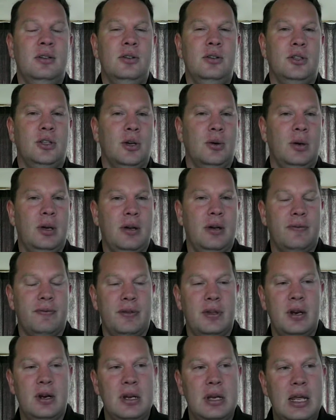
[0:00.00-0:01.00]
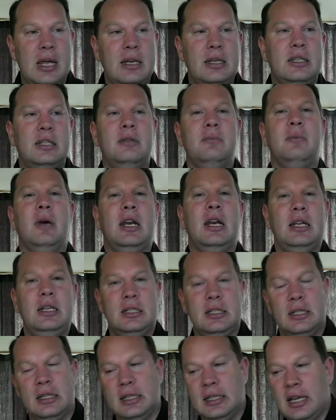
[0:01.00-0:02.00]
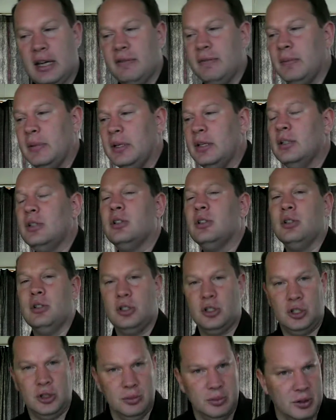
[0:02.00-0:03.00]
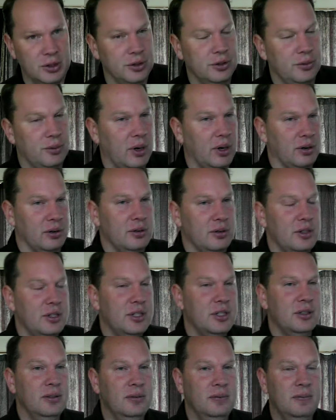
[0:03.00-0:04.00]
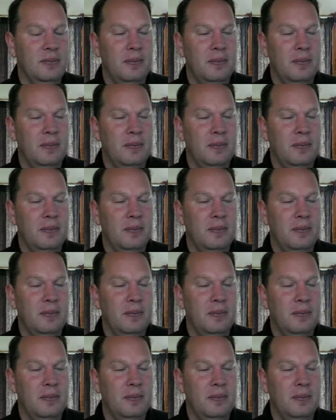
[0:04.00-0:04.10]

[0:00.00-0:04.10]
So if they're lending money to the government to build roads,